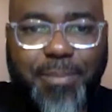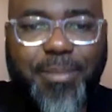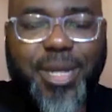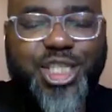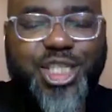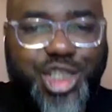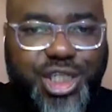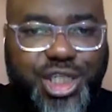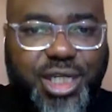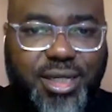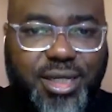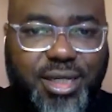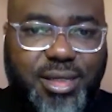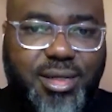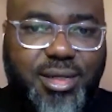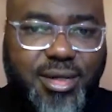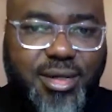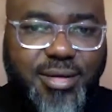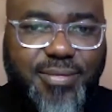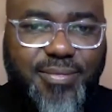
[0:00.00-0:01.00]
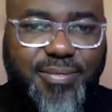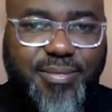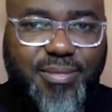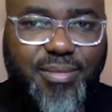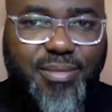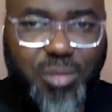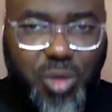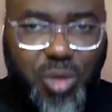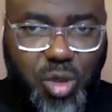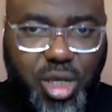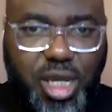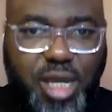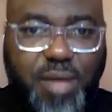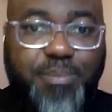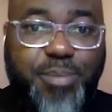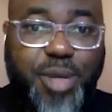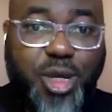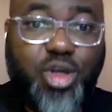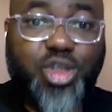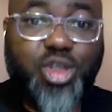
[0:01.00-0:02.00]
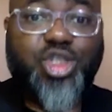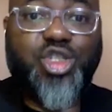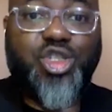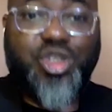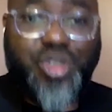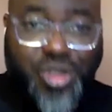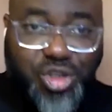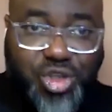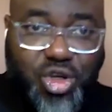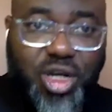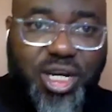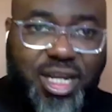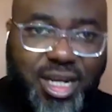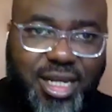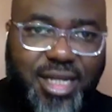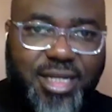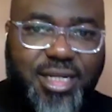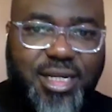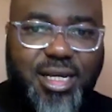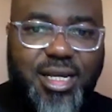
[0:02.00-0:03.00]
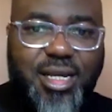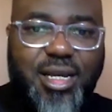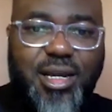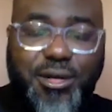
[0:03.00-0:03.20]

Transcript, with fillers: a machine, okay, because you studied it